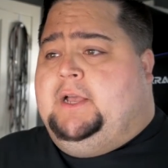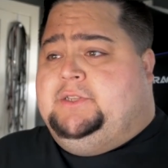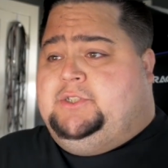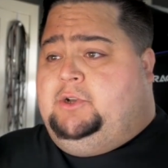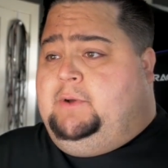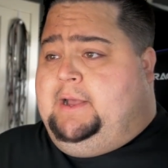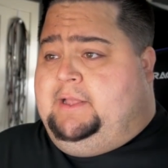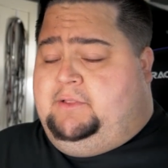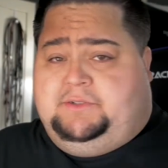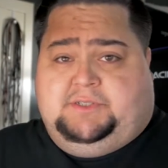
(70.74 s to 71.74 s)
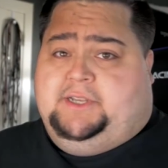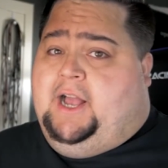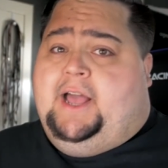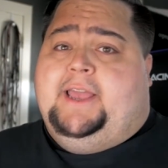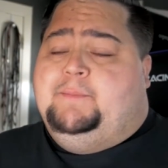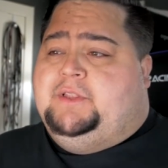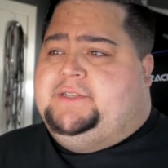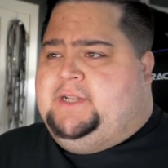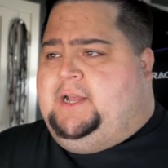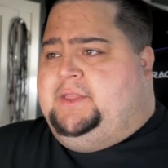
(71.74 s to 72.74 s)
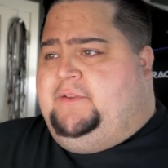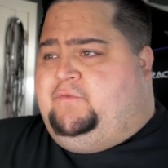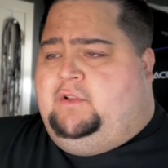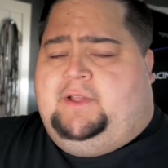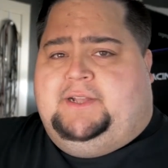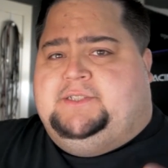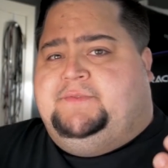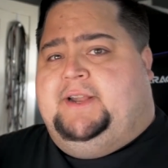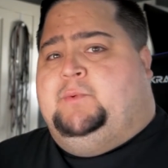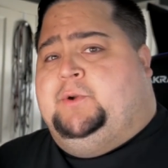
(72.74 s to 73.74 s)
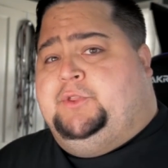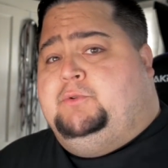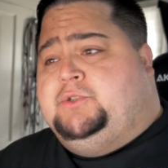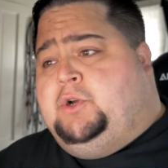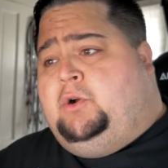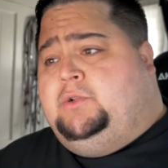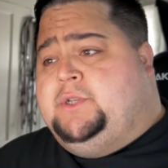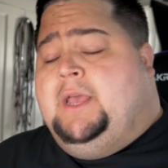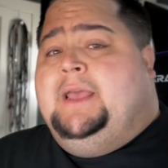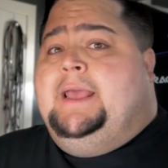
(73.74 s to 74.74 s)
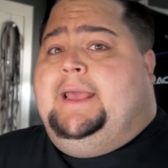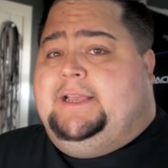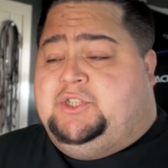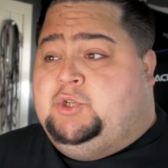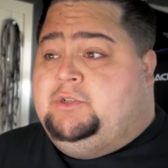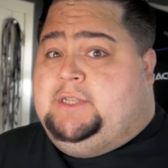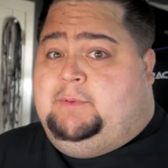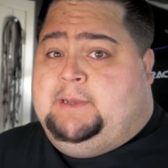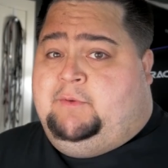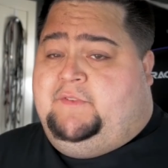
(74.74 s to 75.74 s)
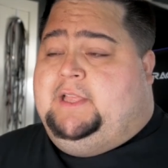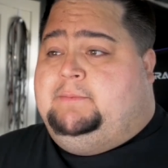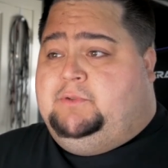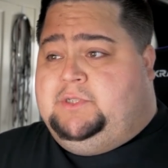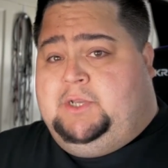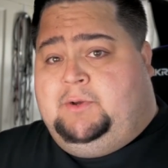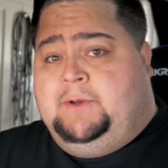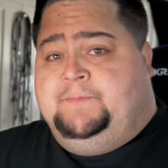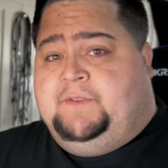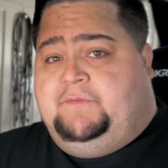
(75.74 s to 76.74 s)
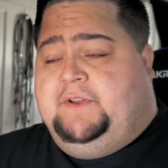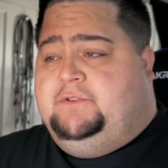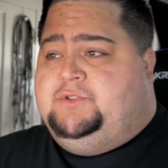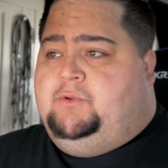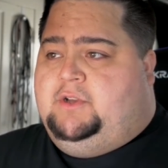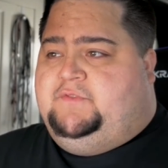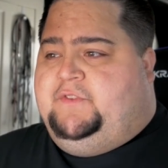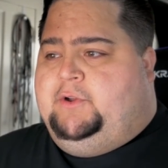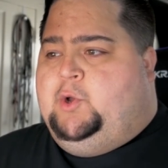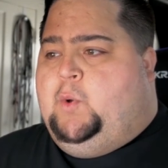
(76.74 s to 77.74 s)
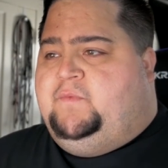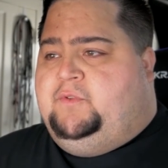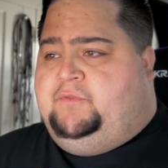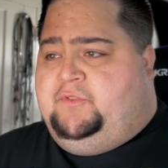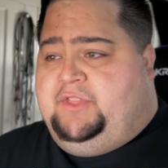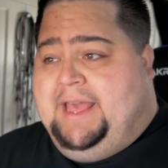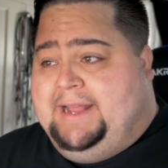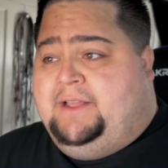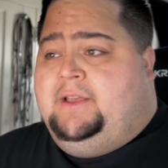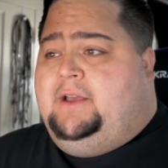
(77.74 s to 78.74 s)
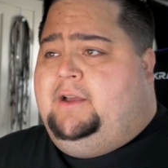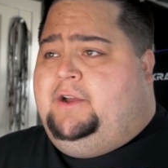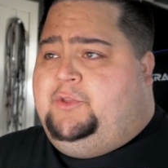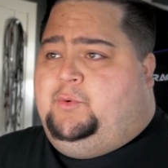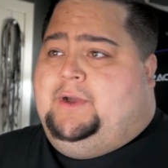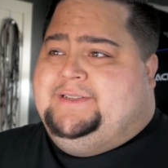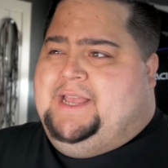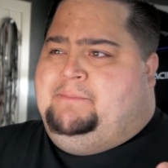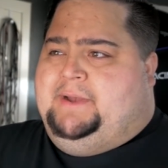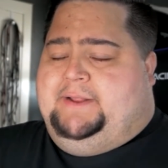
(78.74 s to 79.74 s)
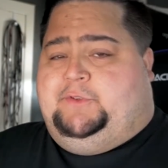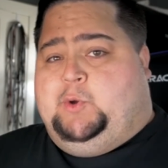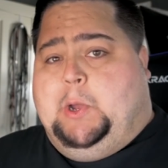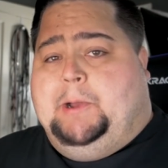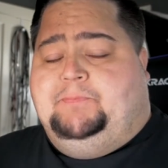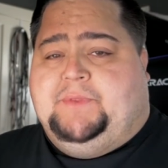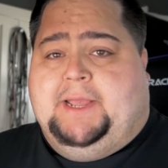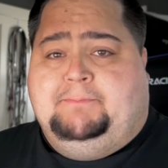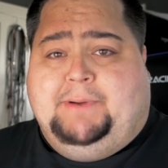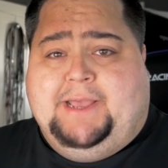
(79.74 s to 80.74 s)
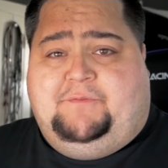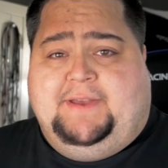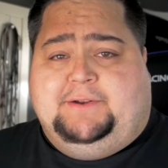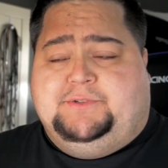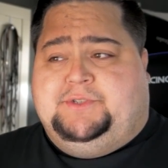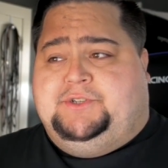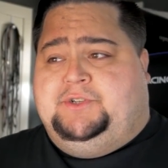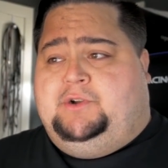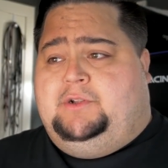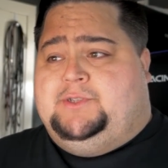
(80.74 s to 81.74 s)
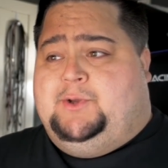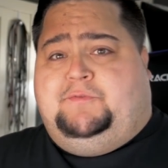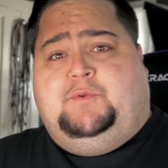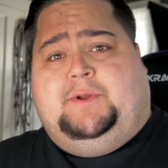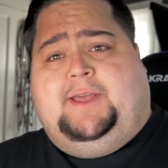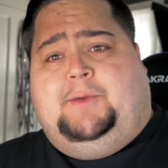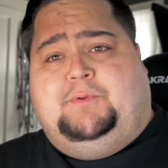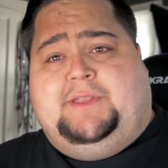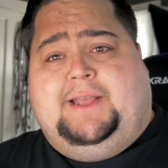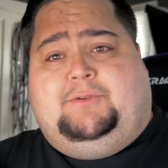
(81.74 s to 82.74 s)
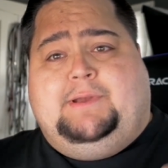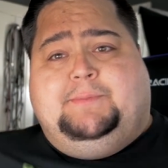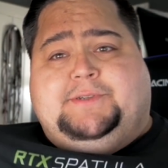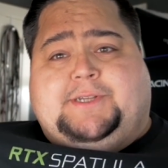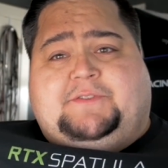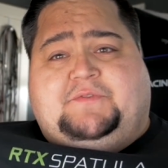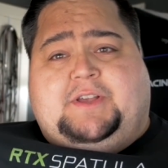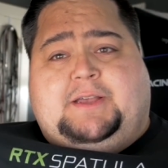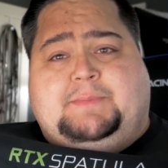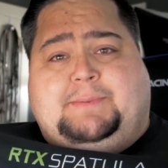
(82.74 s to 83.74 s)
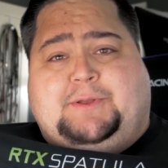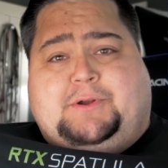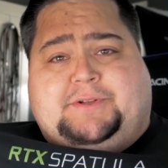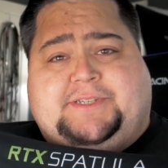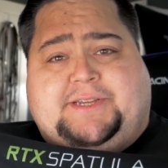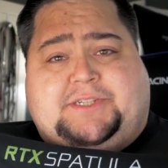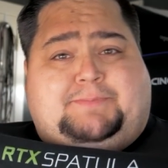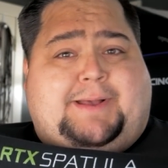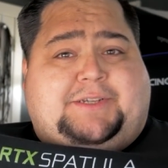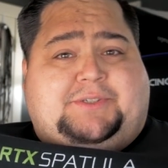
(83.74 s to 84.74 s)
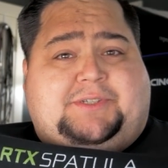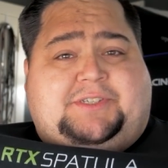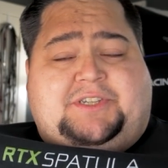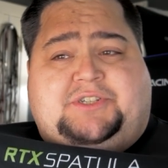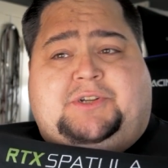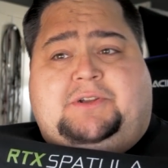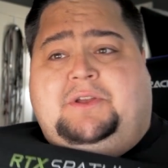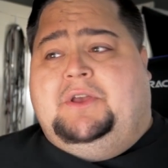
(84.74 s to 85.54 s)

so it looks like I am at least on the front lines of getting one of those cards as soon as they become available, so fingers crossed, very hopeful for that. Otherwise, I might have to go out and buy a Founders Edition card. So if you want to help with that, grab yourself maybe an RTX Spatula t-shirt,